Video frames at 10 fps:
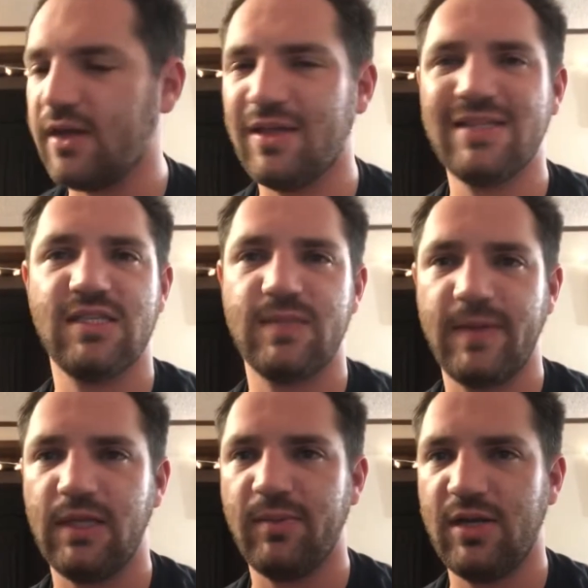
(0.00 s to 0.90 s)
That's the
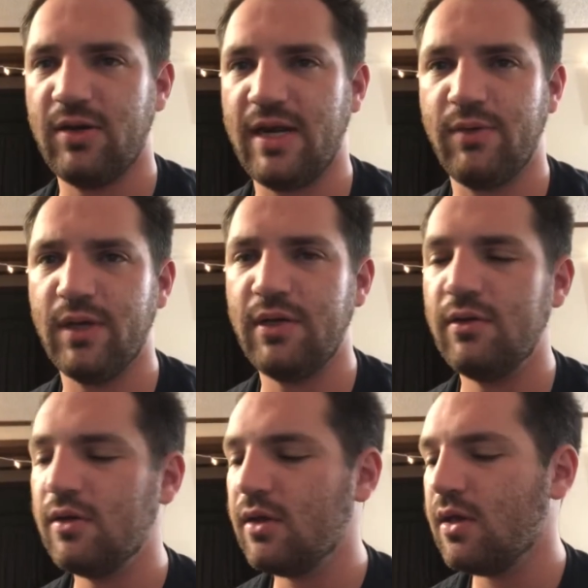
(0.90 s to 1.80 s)
speed limit here anyway.
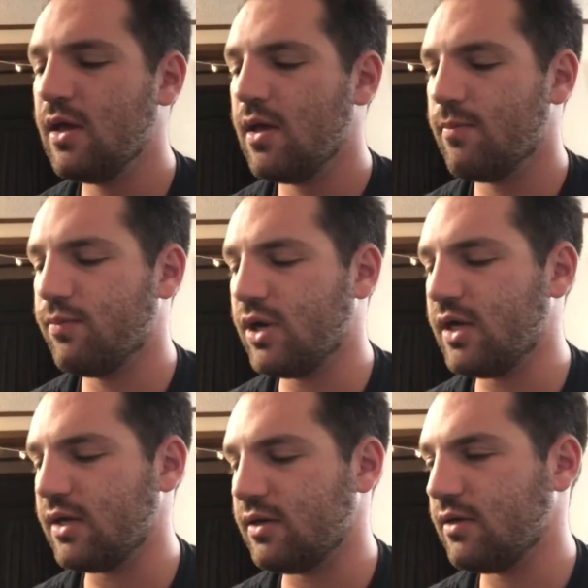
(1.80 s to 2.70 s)

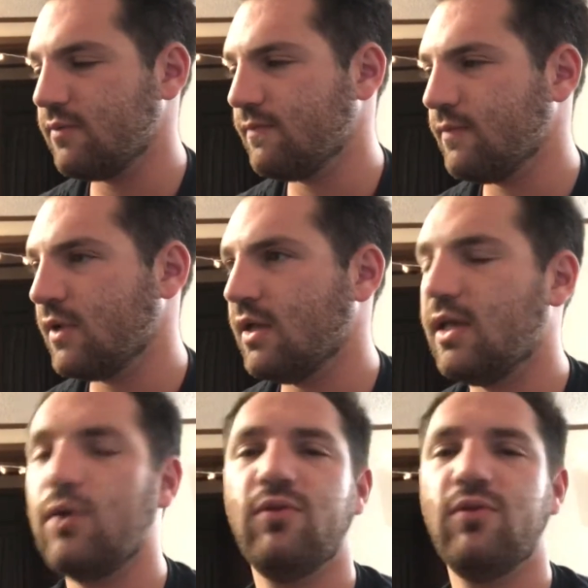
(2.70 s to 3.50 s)
But it would